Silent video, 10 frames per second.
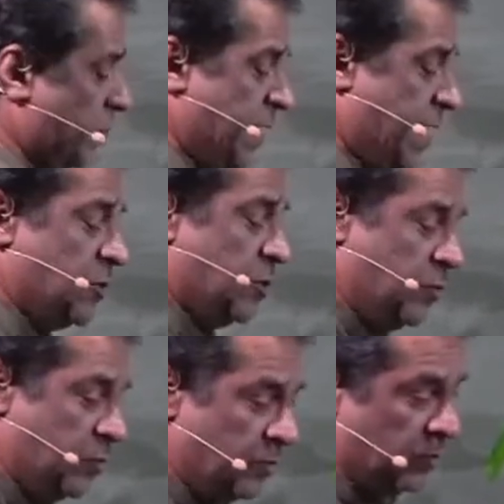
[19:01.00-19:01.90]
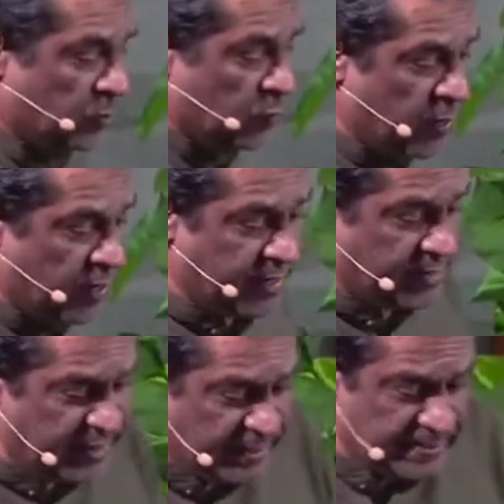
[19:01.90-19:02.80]
we can do to work at
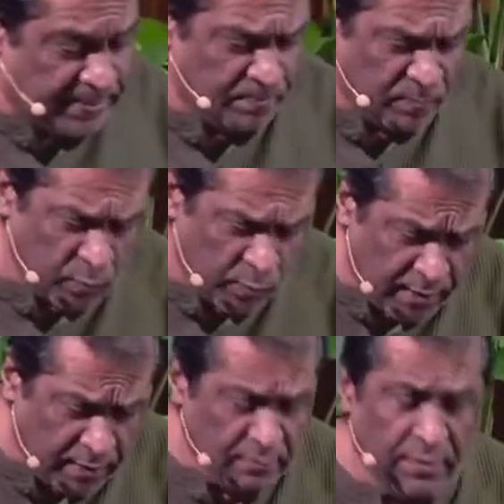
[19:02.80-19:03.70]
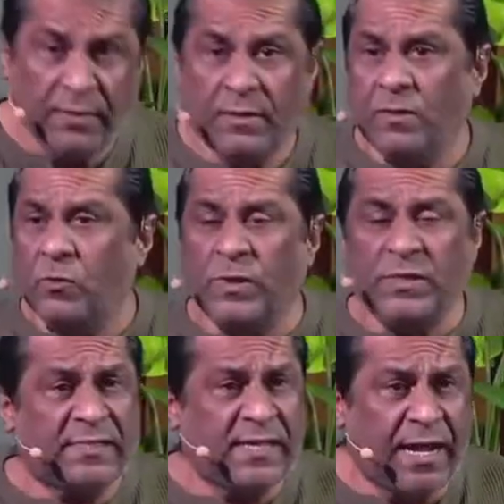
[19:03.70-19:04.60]
this? Well, we
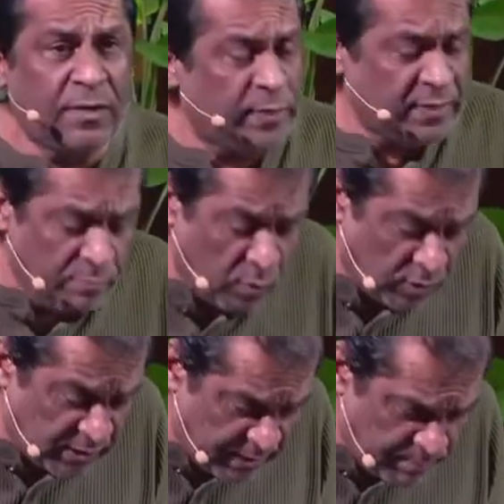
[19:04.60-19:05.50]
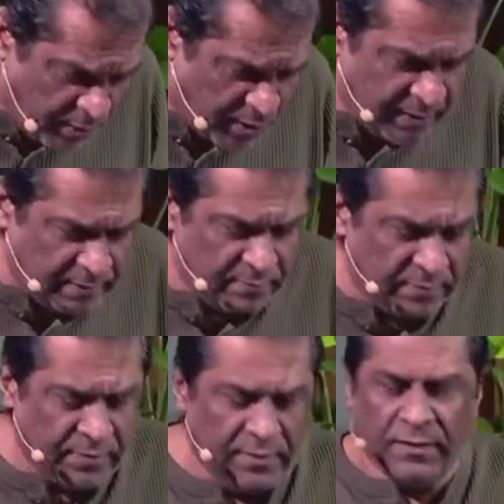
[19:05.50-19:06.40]
start with the most important,
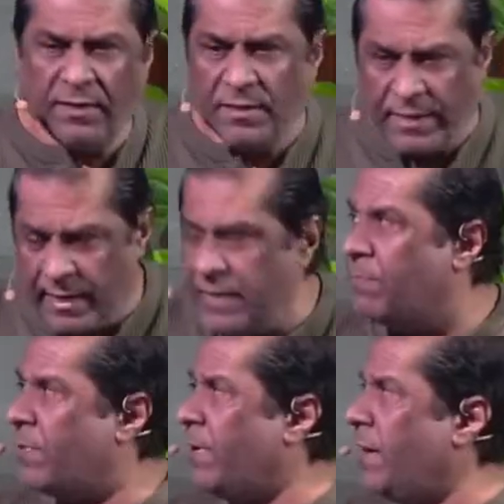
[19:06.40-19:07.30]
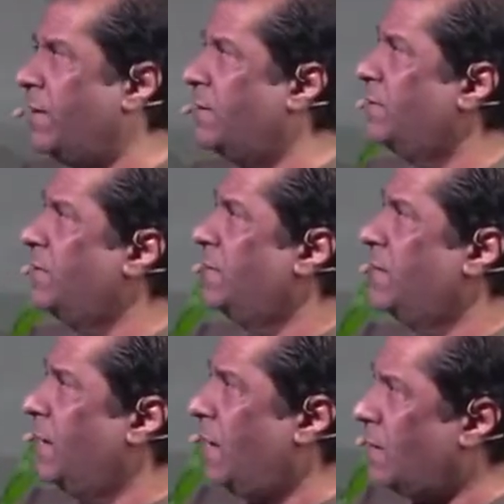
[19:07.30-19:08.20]
daily prayer
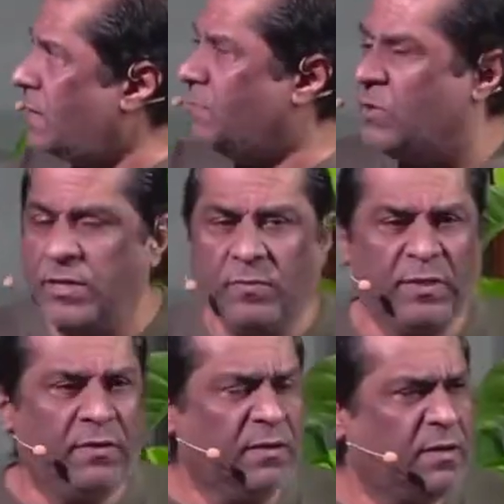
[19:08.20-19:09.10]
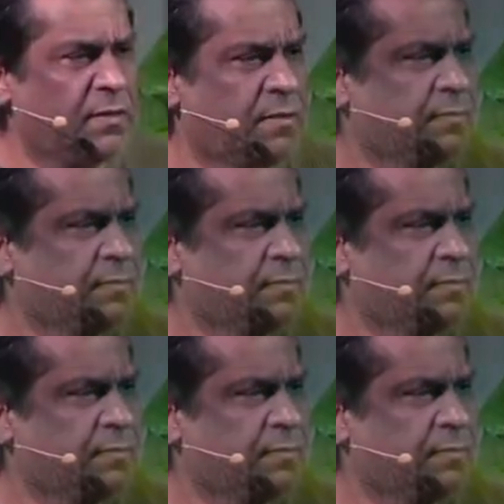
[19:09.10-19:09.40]
and communion with God.